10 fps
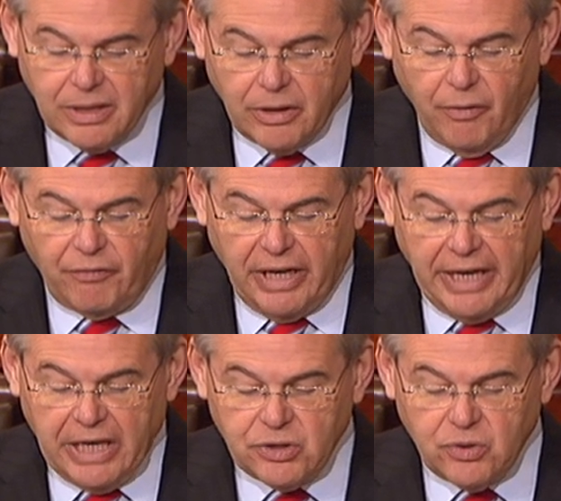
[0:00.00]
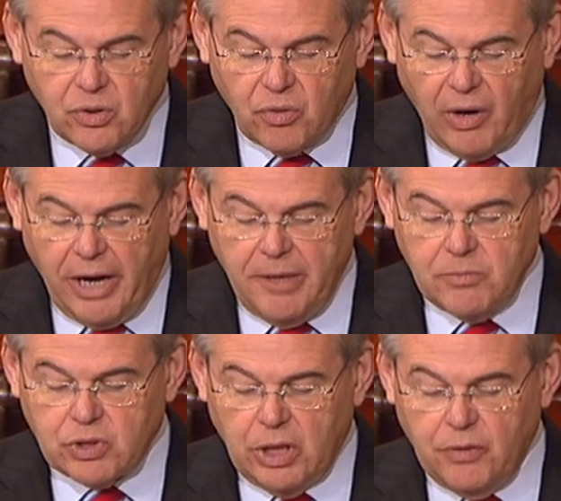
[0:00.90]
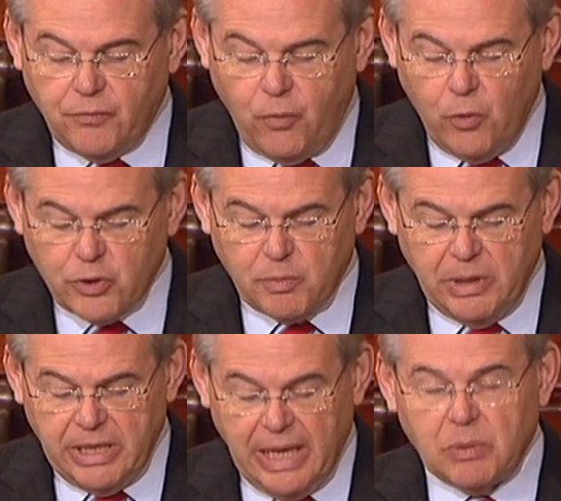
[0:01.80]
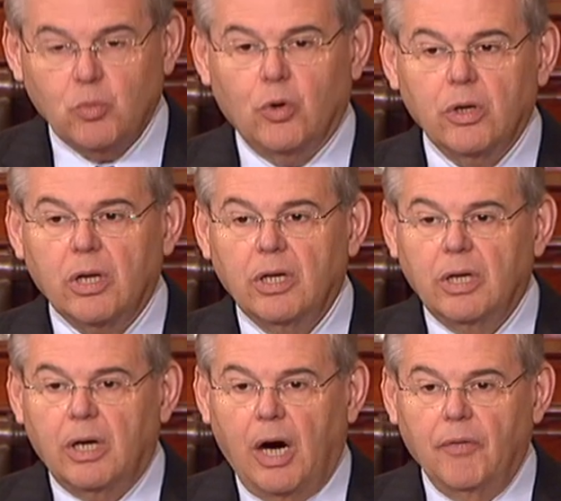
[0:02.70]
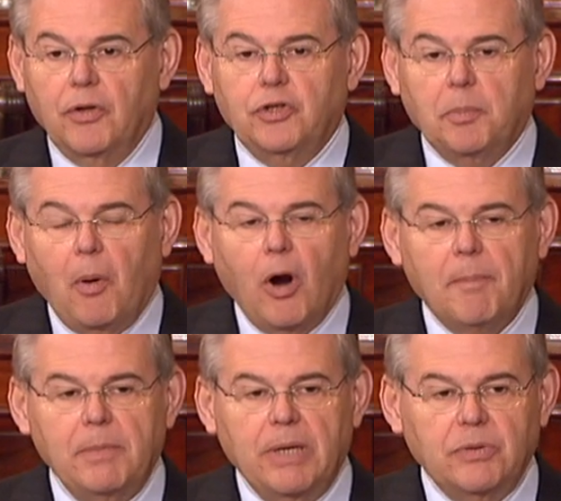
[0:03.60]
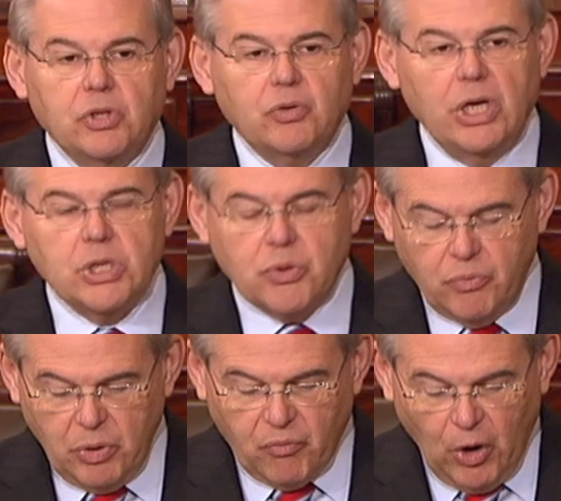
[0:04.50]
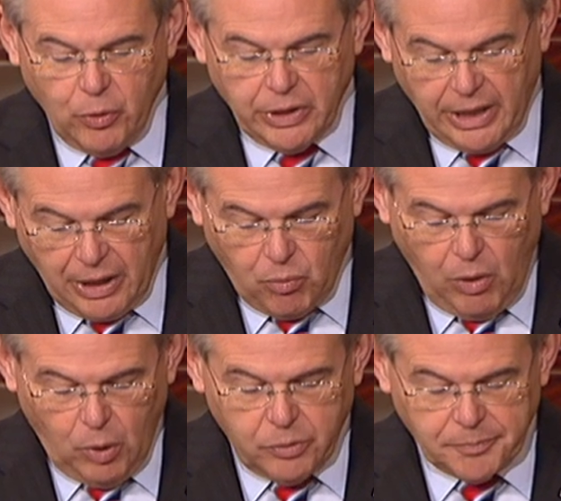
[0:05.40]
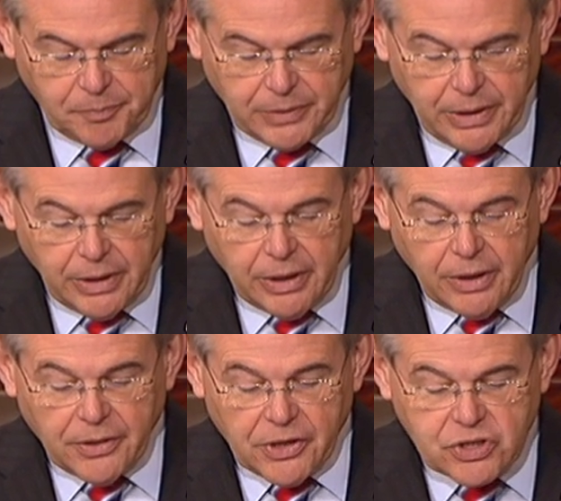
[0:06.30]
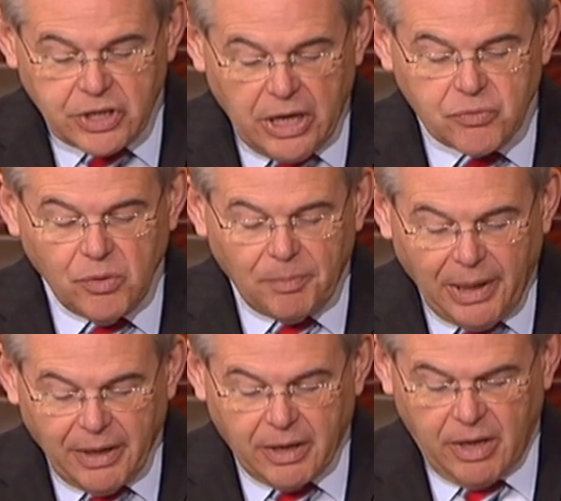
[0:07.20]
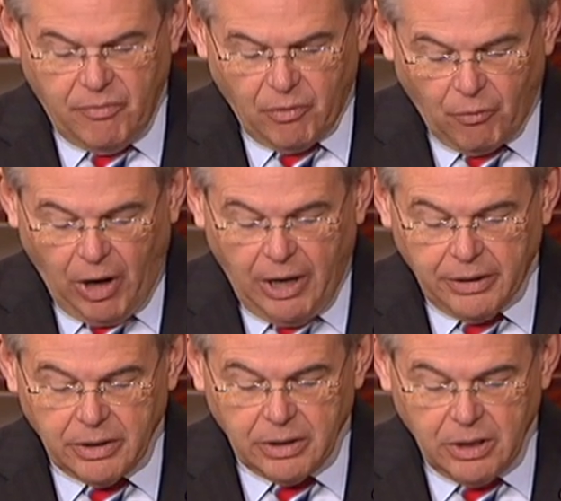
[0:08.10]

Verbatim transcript: the Financial Crimes Enforcement Network of the Department of the Treasury wrote, and I quote, "The Central Bank of Iran,